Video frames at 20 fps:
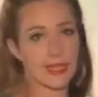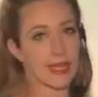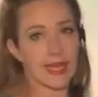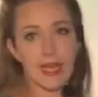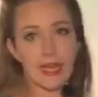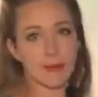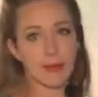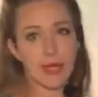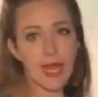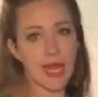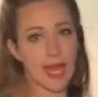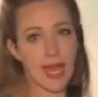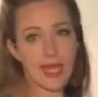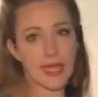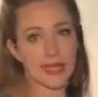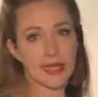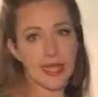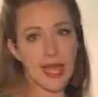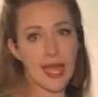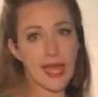I'm not
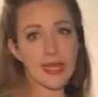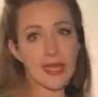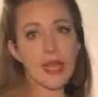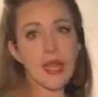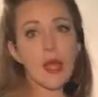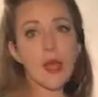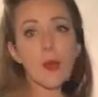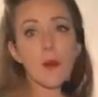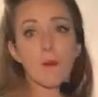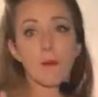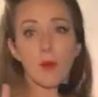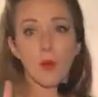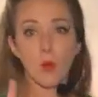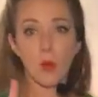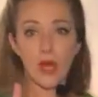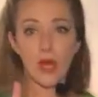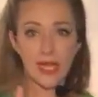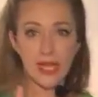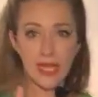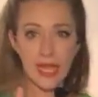like that. But
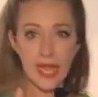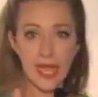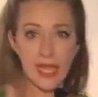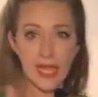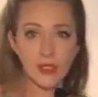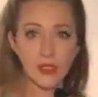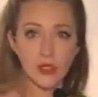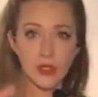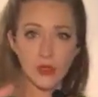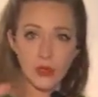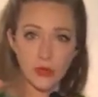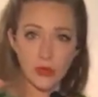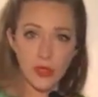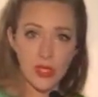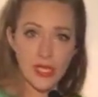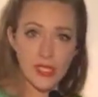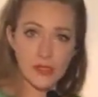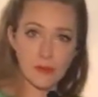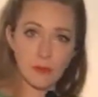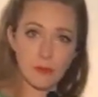what I can do
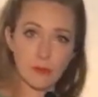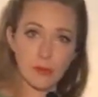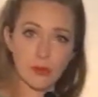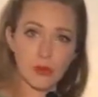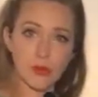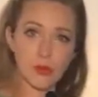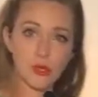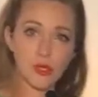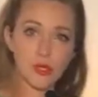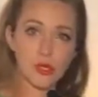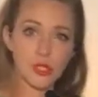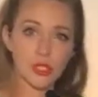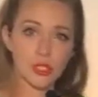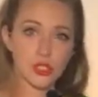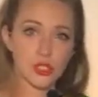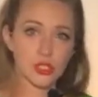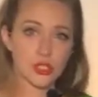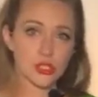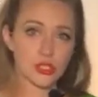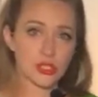is
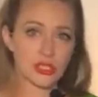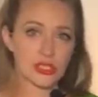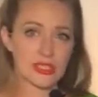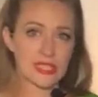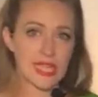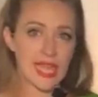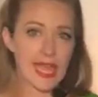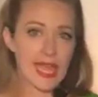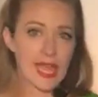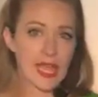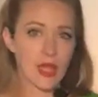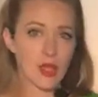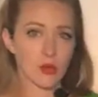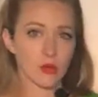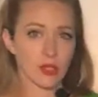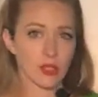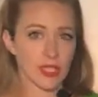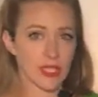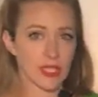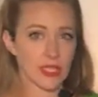push
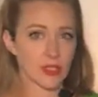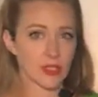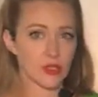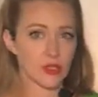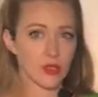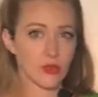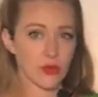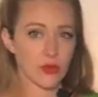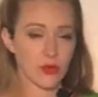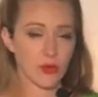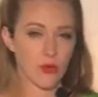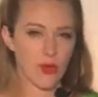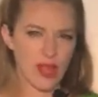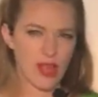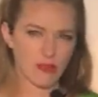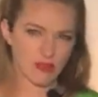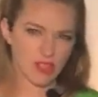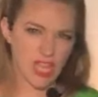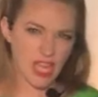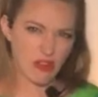down into the
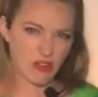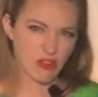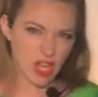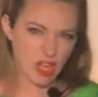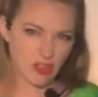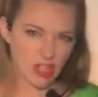ground, down.